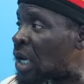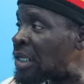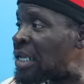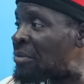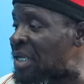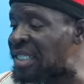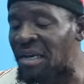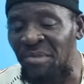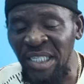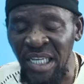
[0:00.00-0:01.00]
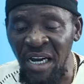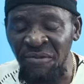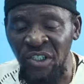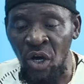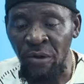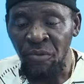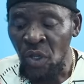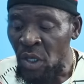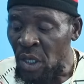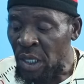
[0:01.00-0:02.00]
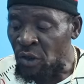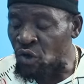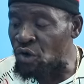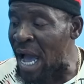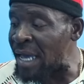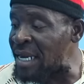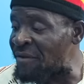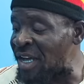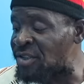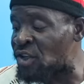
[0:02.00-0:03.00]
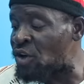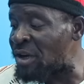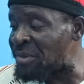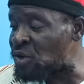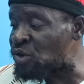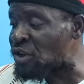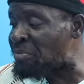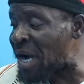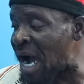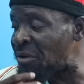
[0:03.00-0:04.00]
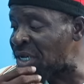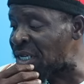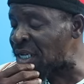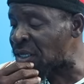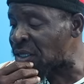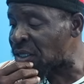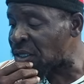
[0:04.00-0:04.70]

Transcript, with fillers: You got protect myself. Mm. Mm-hmm. So. You right have a son them used to power, with, you know.